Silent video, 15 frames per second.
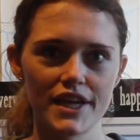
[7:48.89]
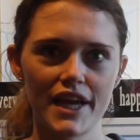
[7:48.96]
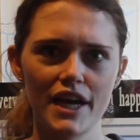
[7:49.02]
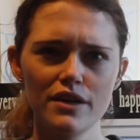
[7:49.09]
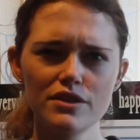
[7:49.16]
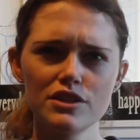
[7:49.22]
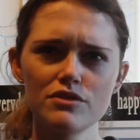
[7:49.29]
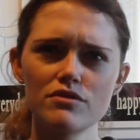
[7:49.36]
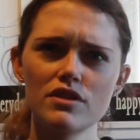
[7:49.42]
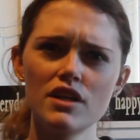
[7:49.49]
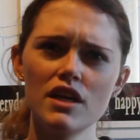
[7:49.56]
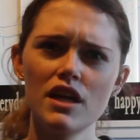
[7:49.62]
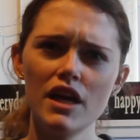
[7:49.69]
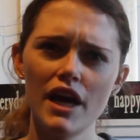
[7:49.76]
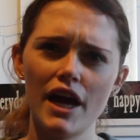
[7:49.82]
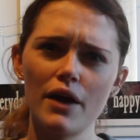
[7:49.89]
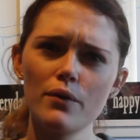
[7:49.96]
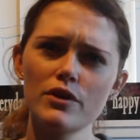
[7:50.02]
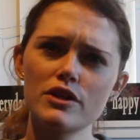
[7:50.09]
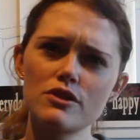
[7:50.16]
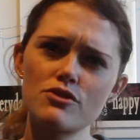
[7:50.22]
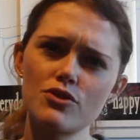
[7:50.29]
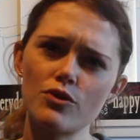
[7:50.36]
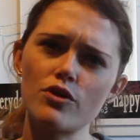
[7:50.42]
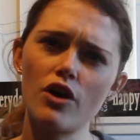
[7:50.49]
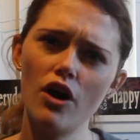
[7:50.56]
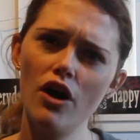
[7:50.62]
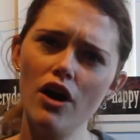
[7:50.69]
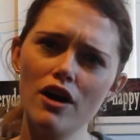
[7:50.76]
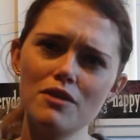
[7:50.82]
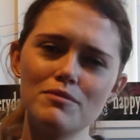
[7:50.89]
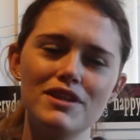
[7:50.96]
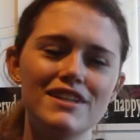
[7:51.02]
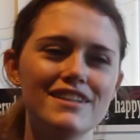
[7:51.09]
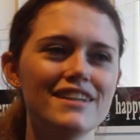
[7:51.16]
how are you so calm?